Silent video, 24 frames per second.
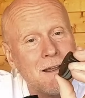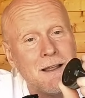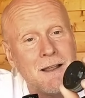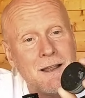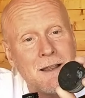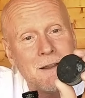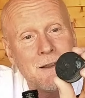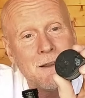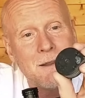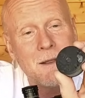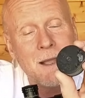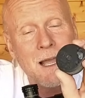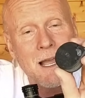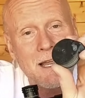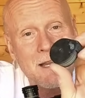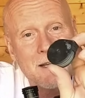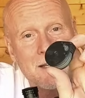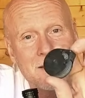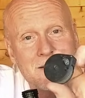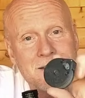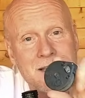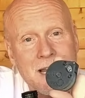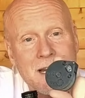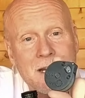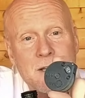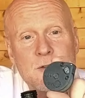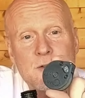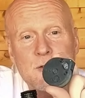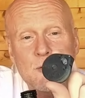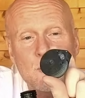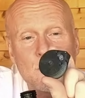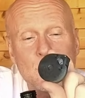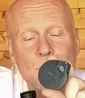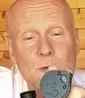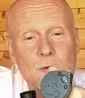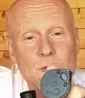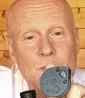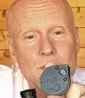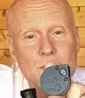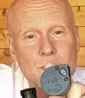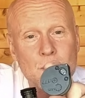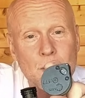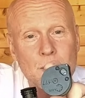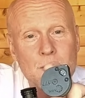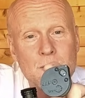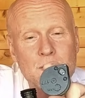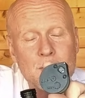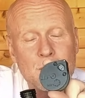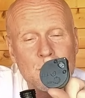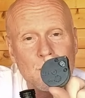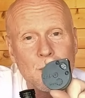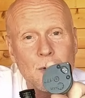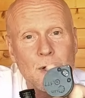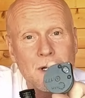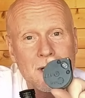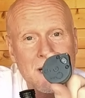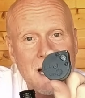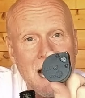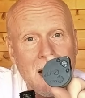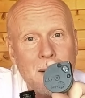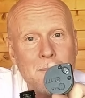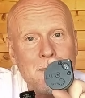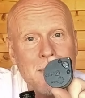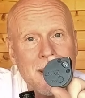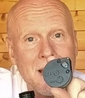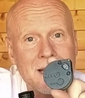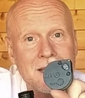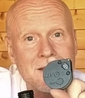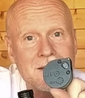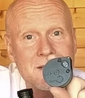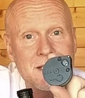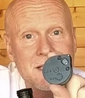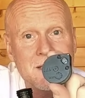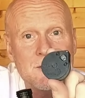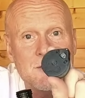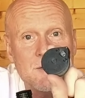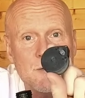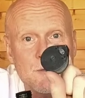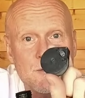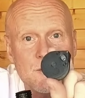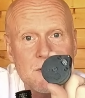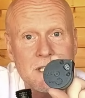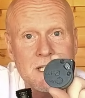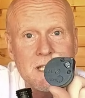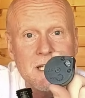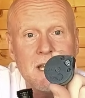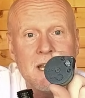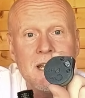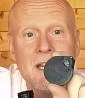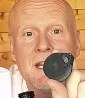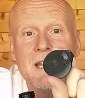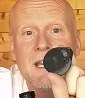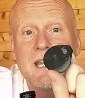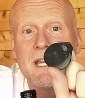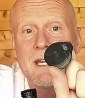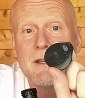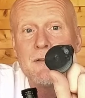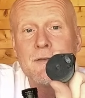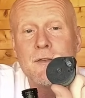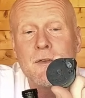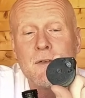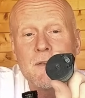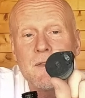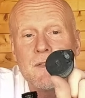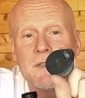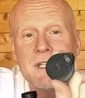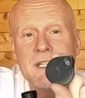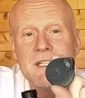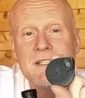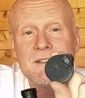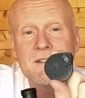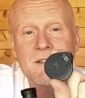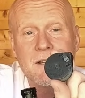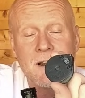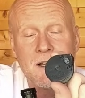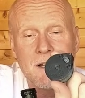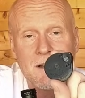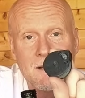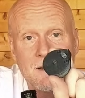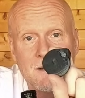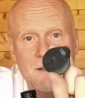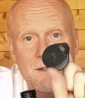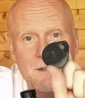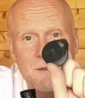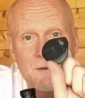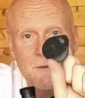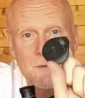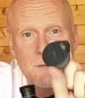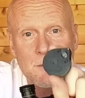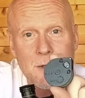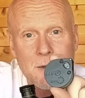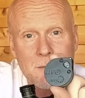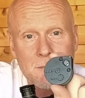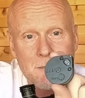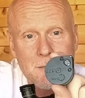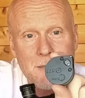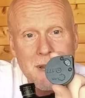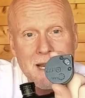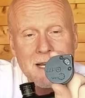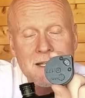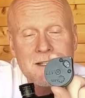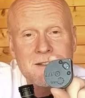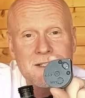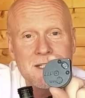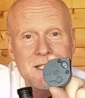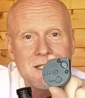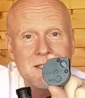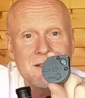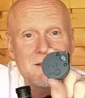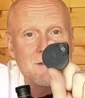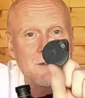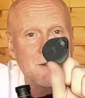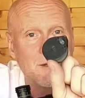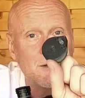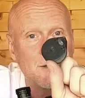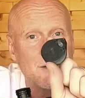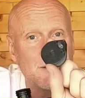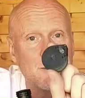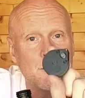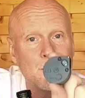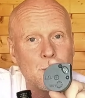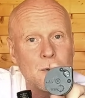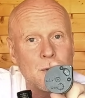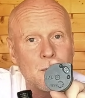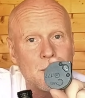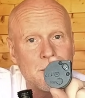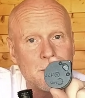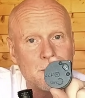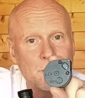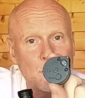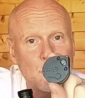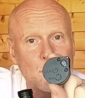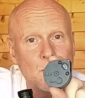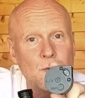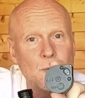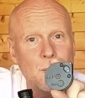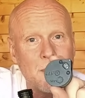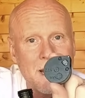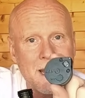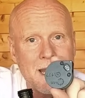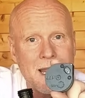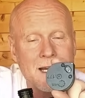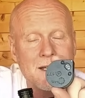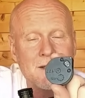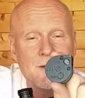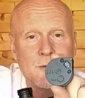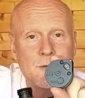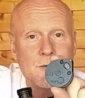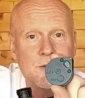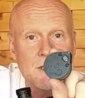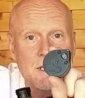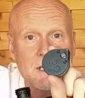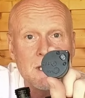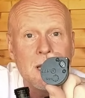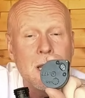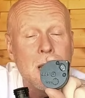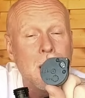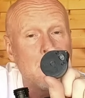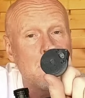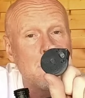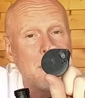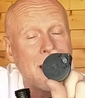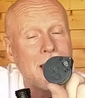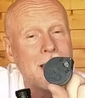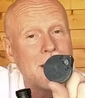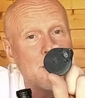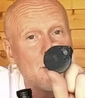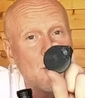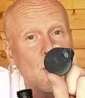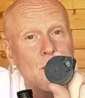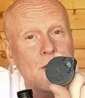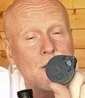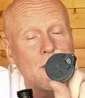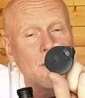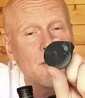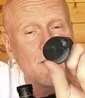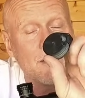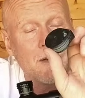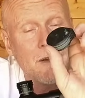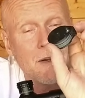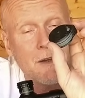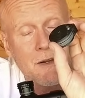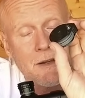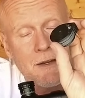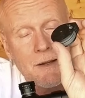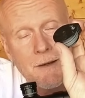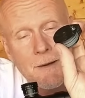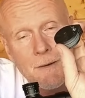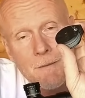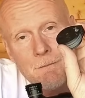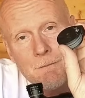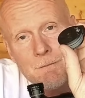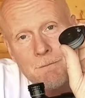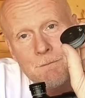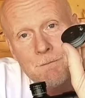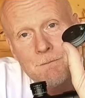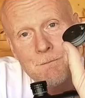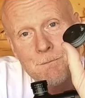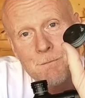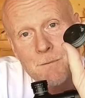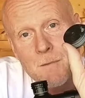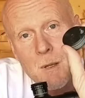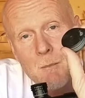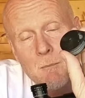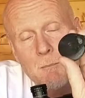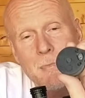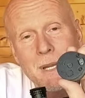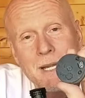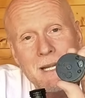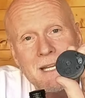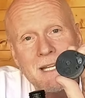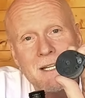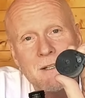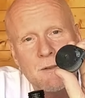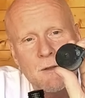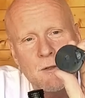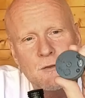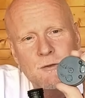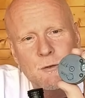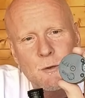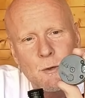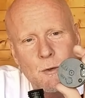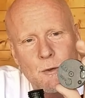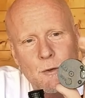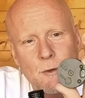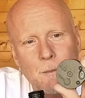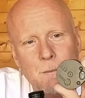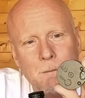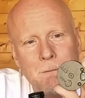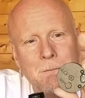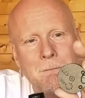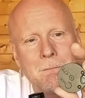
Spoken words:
I decided to turn to Carm magazines to see if these magazines will improve my accuracy by not bending the skirt.